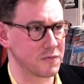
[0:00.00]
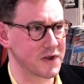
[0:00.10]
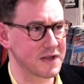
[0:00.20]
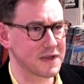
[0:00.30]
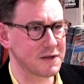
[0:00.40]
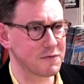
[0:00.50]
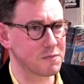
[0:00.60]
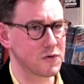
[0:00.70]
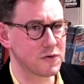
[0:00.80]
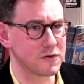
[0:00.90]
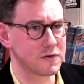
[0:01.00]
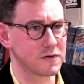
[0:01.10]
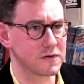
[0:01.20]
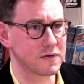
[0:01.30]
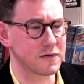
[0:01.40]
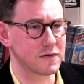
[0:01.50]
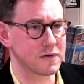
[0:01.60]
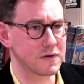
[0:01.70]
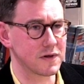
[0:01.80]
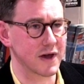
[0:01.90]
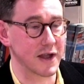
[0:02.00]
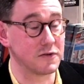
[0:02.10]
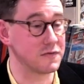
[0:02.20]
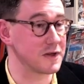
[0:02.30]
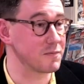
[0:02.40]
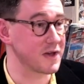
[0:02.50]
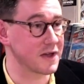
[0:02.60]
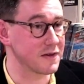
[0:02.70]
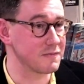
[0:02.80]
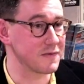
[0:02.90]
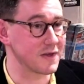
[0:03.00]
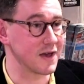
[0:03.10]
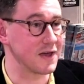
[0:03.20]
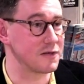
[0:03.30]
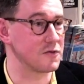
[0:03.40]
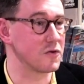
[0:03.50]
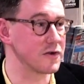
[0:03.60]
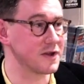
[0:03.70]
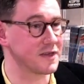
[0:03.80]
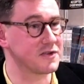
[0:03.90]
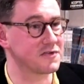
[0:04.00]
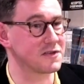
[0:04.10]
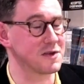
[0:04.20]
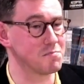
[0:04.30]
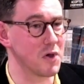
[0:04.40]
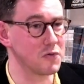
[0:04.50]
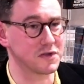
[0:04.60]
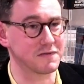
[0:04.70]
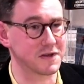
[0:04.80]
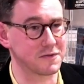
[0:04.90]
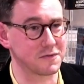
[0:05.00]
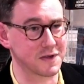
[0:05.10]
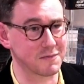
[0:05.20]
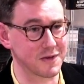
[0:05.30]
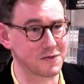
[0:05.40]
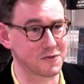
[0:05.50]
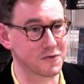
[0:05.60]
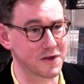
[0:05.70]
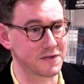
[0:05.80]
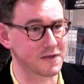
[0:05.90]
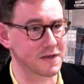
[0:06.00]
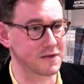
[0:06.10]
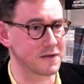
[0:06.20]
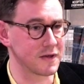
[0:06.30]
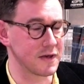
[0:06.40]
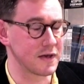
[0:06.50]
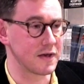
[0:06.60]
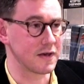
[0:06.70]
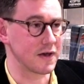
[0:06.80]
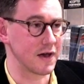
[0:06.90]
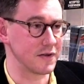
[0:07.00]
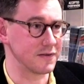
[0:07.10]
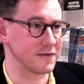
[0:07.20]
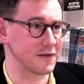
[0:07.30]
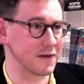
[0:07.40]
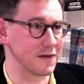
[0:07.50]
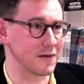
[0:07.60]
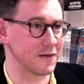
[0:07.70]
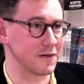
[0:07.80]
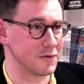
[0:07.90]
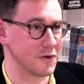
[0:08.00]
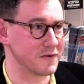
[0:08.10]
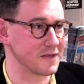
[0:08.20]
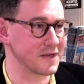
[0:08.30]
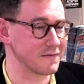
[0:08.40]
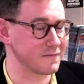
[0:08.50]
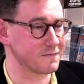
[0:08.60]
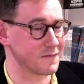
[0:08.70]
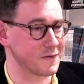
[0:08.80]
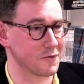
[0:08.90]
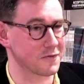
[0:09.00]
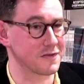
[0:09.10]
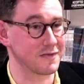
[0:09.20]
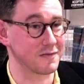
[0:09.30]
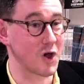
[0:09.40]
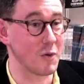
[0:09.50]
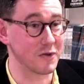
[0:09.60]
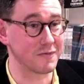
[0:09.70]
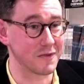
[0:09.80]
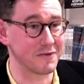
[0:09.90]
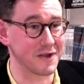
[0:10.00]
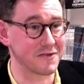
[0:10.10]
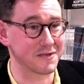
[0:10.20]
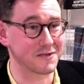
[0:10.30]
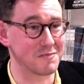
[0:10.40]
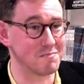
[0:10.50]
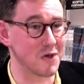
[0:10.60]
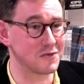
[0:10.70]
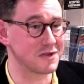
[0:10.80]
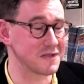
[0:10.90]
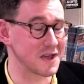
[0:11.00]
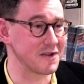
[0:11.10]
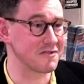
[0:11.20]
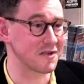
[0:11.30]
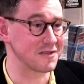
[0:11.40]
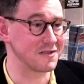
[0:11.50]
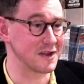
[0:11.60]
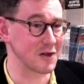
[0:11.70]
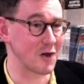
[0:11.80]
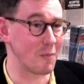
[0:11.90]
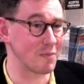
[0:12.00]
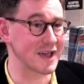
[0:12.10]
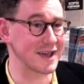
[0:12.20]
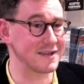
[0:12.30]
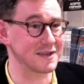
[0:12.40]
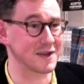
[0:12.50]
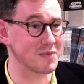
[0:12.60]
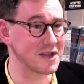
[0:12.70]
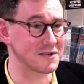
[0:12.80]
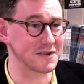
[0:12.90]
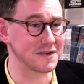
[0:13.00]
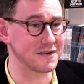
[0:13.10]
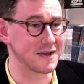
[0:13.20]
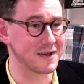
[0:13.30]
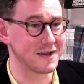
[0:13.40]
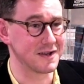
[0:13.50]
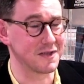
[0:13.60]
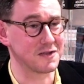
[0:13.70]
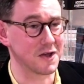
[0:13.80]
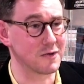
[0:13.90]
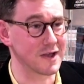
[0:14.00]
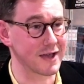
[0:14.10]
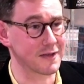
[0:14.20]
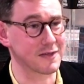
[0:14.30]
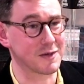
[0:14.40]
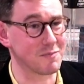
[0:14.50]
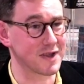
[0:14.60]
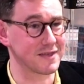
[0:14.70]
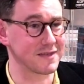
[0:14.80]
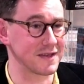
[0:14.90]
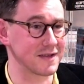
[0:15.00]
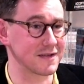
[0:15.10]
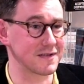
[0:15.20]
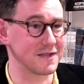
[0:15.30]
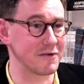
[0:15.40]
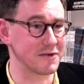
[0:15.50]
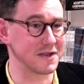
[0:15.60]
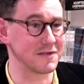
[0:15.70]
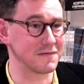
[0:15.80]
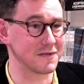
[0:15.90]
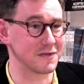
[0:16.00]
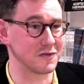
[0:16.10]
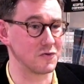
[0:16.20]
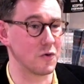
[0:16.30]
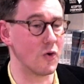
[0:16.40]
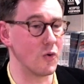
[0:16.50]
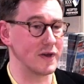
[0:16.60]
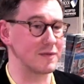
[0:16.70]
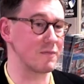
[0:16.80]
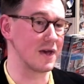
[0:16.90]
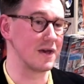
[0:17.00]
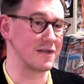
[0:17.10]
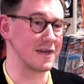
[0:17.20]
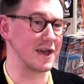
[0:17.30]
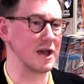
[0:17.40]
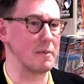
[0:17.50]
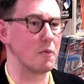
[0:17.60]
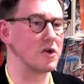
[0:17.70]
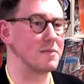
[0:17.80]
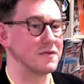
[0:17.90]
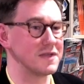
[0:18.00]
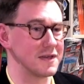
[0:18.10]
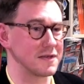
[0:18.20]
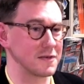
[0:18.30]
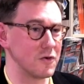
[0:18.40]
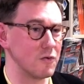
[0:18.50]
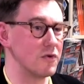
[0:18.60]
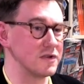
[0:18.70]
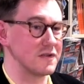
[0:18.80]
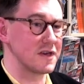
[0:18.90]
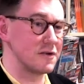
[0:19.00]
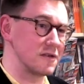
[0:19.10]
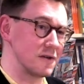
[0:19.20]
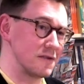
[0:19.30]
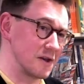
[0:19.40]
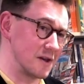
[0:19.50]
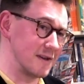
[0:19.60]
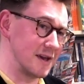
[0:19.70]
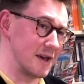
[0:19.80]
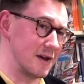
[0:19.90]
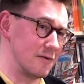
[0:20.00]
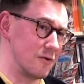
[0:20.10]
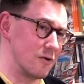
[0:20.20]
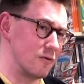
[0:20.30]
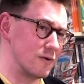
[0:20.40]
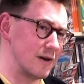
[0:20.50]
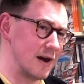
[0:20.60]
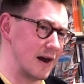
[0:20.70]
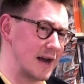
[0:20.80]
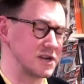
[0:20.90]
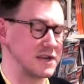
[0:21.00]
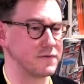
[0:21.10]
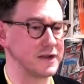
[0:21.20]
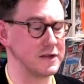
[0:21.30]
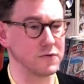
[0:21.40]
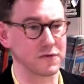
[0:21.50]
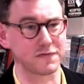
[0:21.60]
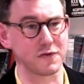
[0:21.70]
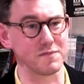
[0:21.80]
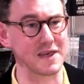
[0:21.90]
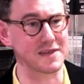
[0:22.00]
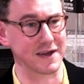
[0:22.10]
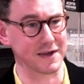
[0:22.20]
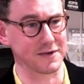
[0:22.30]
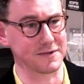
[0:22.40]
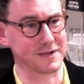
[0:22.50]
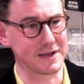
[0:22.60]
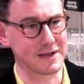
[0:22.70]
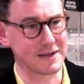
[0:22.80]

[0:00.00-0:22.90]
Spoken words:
But I think it was more, and I do think being a historian is interested in motive. I do think historians and novelists have lots in common. They're interested in motive. They're interested in complicating a picture. They don't like simplistic narratives. You're always saying, yeah, but what about this? Or what did so-and-so think over here? Or actually, if we looked from this angle.